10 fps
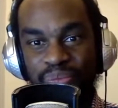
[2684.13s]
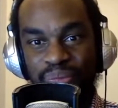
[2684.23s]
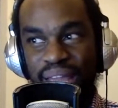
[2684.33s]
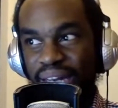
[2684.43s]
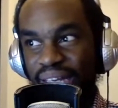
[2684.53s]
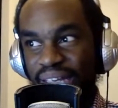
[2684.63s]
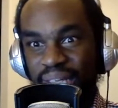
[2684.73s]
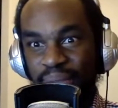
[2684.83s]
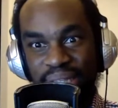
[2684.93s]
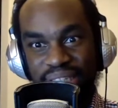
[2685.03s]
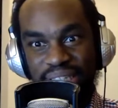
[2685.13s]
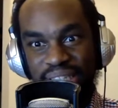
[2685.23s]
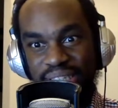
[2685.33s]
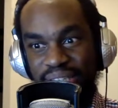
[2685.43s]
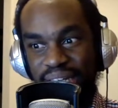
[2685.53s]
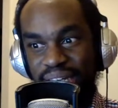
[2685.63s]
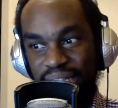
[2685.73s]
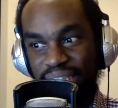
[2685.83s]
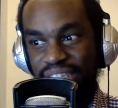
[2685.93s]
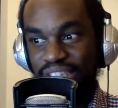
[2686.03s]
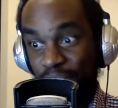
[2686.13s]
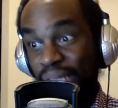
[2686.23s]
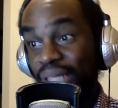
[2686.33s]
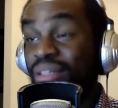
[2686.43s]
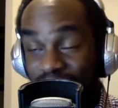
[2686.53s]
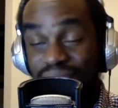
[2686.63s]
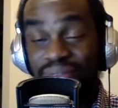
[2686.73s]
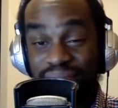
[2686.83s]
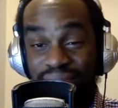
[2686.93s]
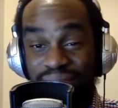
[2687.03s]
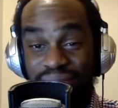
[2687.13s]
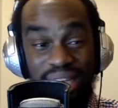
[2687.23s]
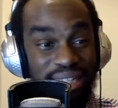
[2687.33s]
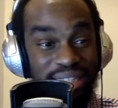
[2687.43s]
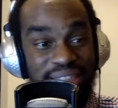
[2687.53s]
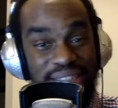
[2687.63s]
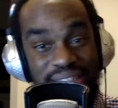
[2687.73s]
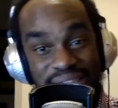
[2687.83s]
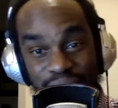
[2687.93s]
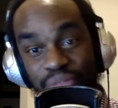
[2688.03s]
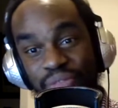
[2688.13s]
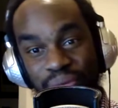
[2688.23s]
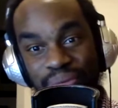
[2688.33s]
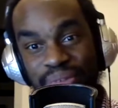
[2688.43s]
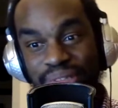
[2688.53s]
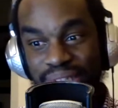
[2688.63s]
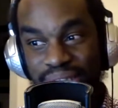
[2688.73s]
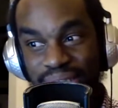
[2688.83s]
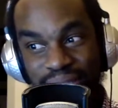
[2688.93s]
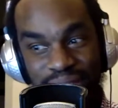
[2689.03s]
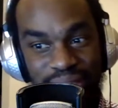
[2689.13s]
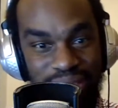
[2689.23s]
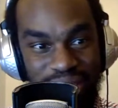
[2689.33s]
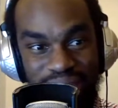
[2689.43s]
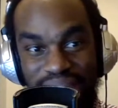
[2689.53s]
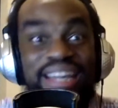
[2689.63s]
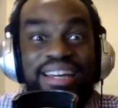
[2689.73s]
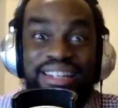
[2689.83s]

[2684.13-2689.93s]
and he basically was like, this is me And this is this review. Nigga.